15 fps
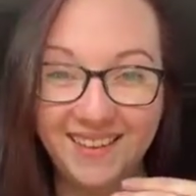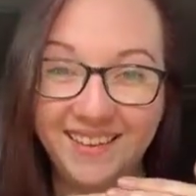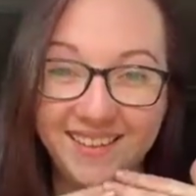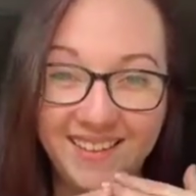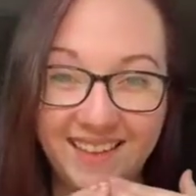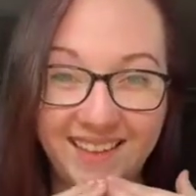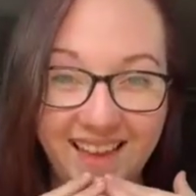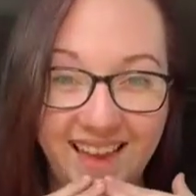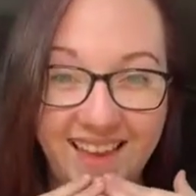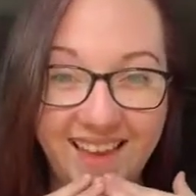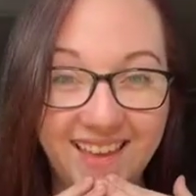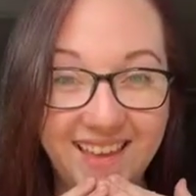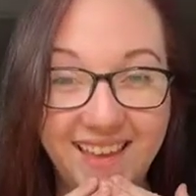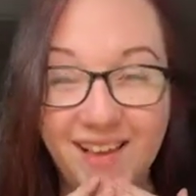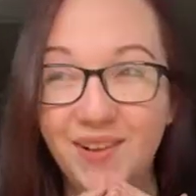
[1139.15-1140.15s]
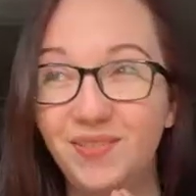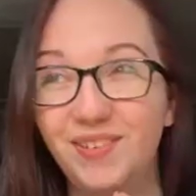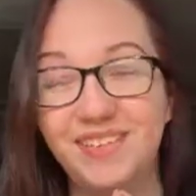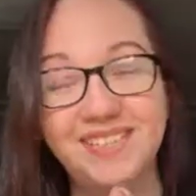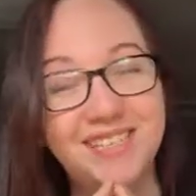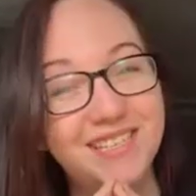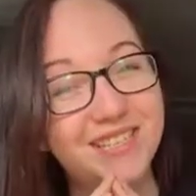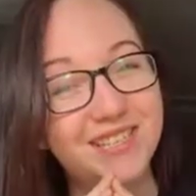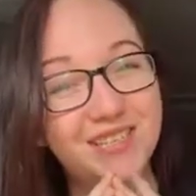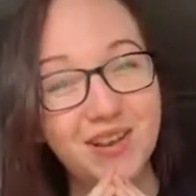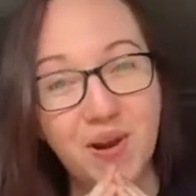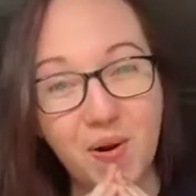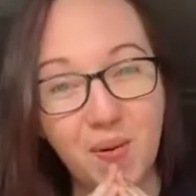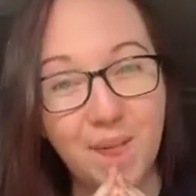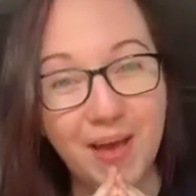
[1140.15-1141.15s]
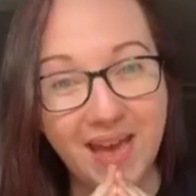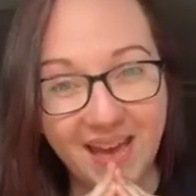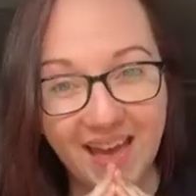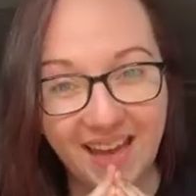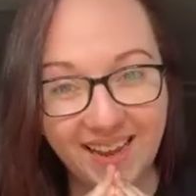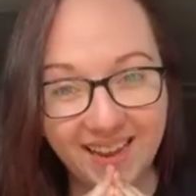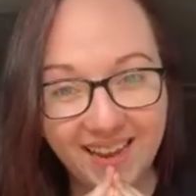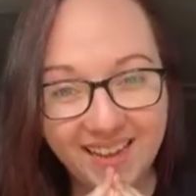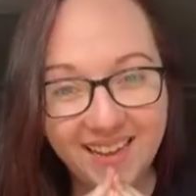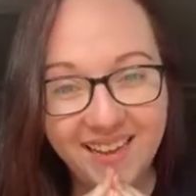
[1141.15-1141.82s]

And like, it was so bad.